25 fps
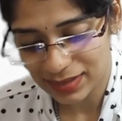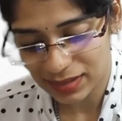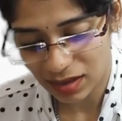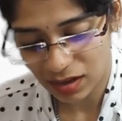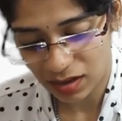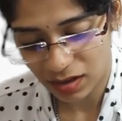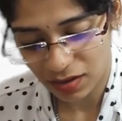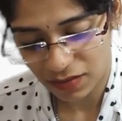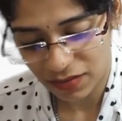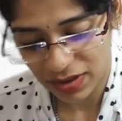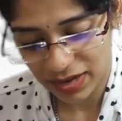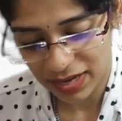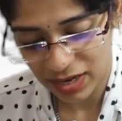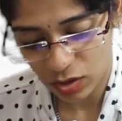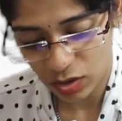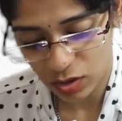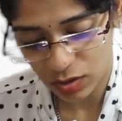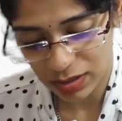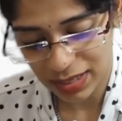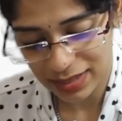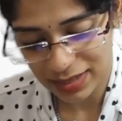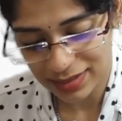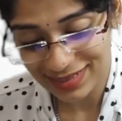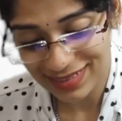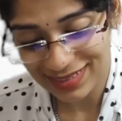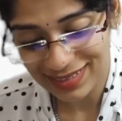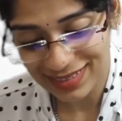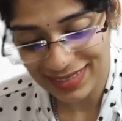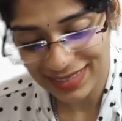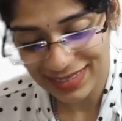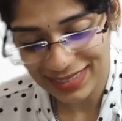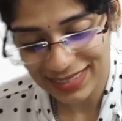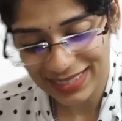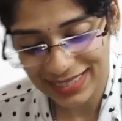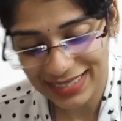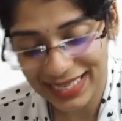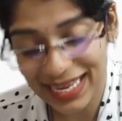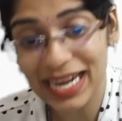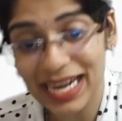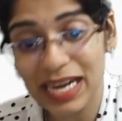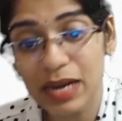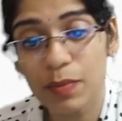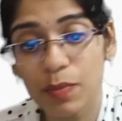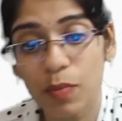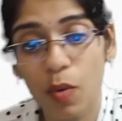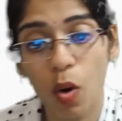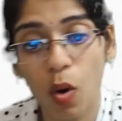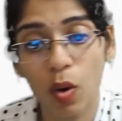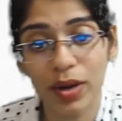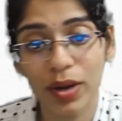Very good. That is cell
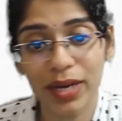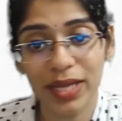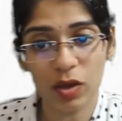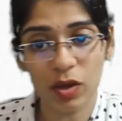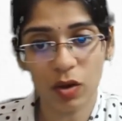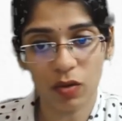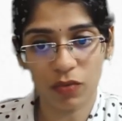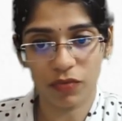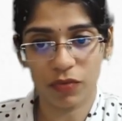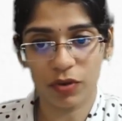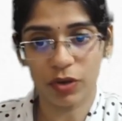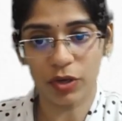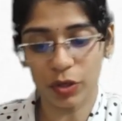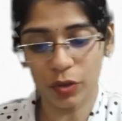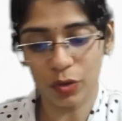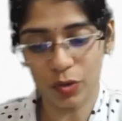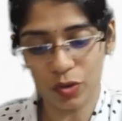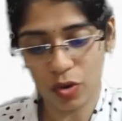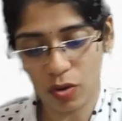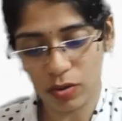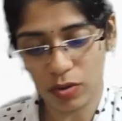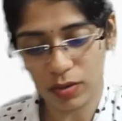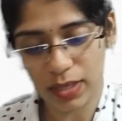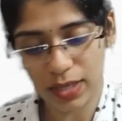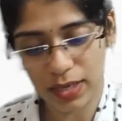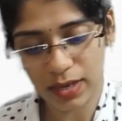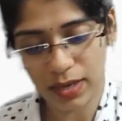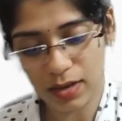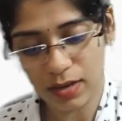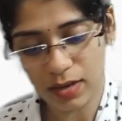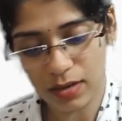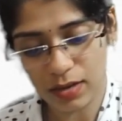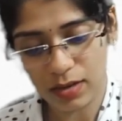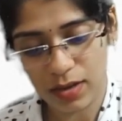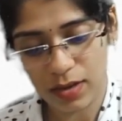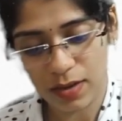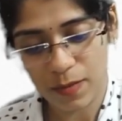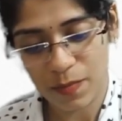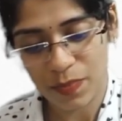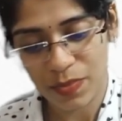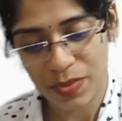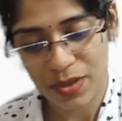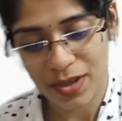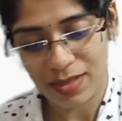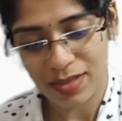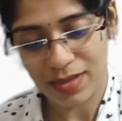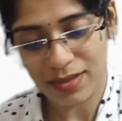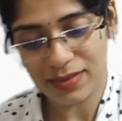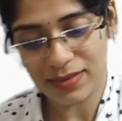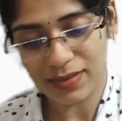body of a neuron. Dekha?
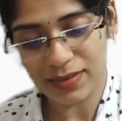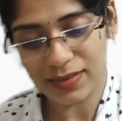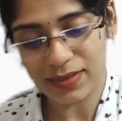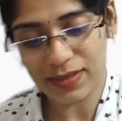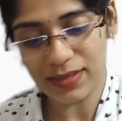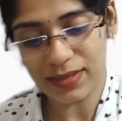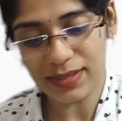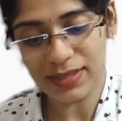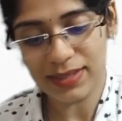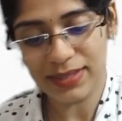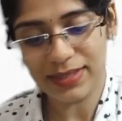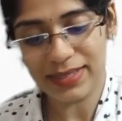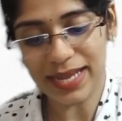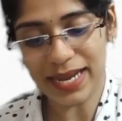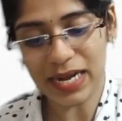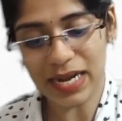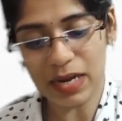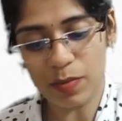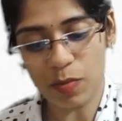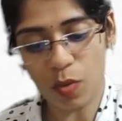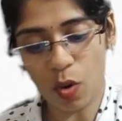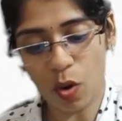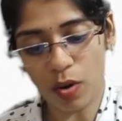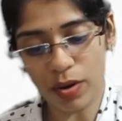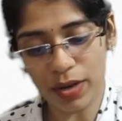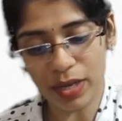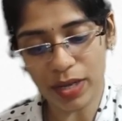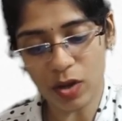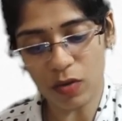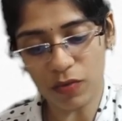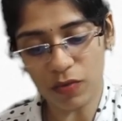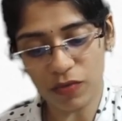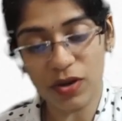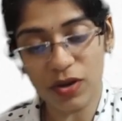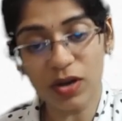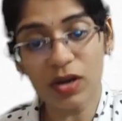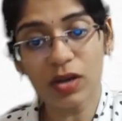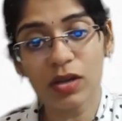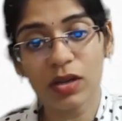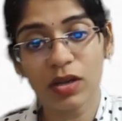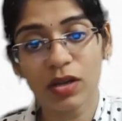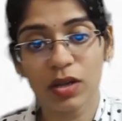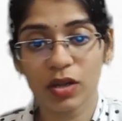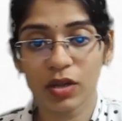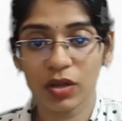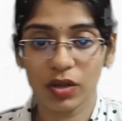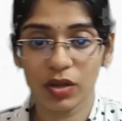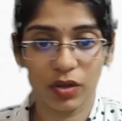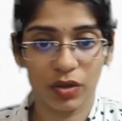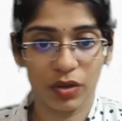This is a cell body of a
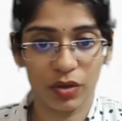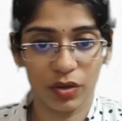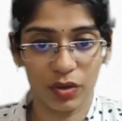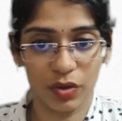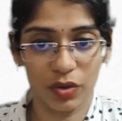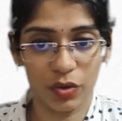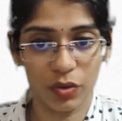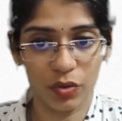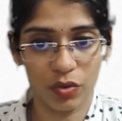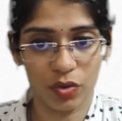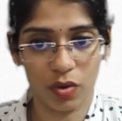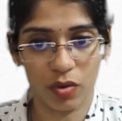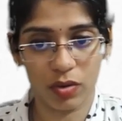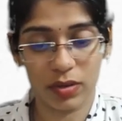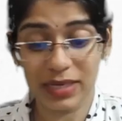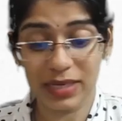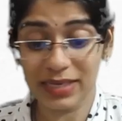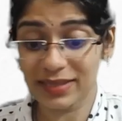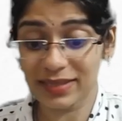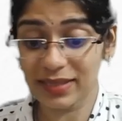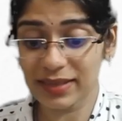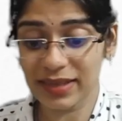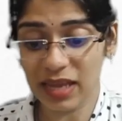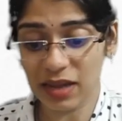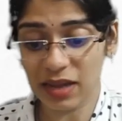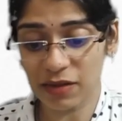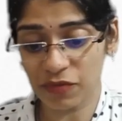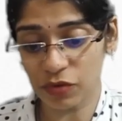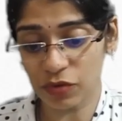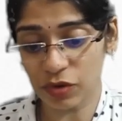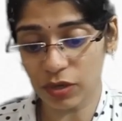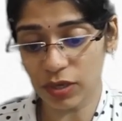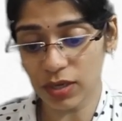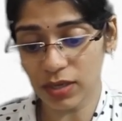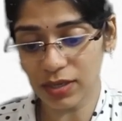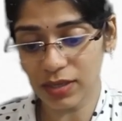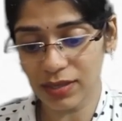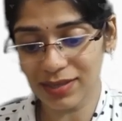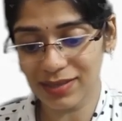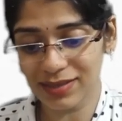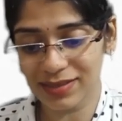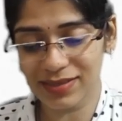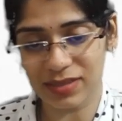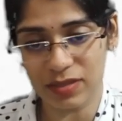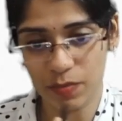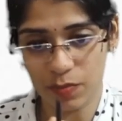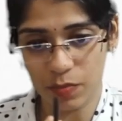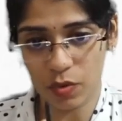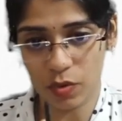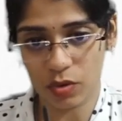neuron. Listen carefully. This is
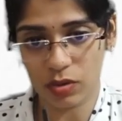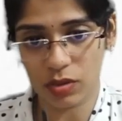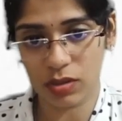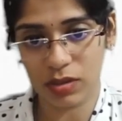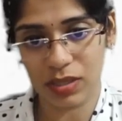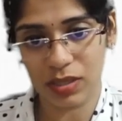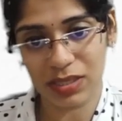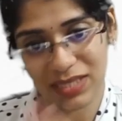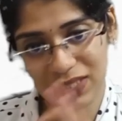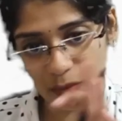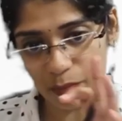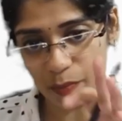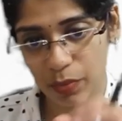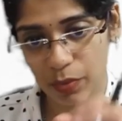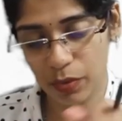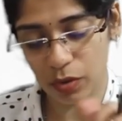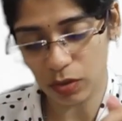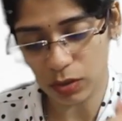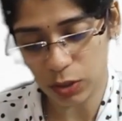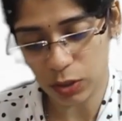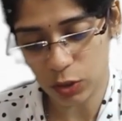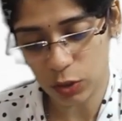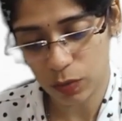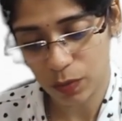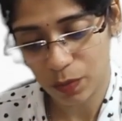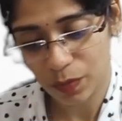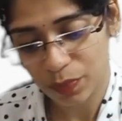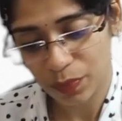important. It's simple also.